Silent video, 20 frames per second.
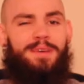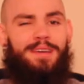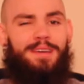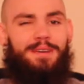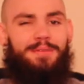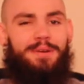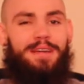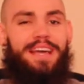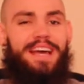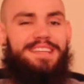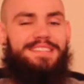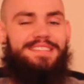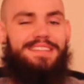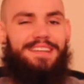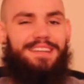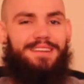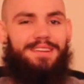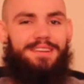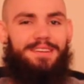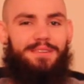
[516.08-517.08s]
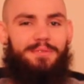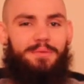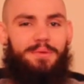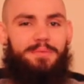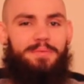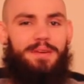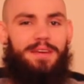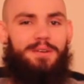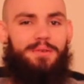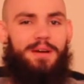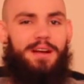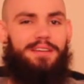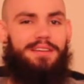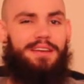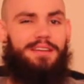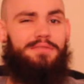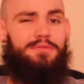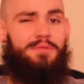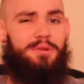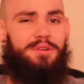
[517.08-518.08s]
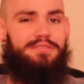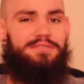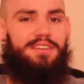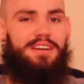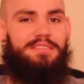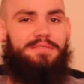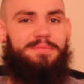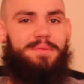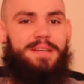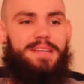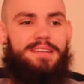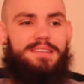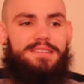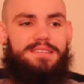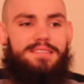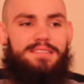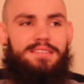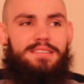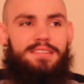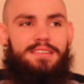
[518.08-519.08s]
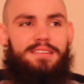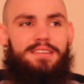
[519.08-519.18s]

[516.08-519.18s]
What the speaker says: We guessed it would be around like 45 minutes,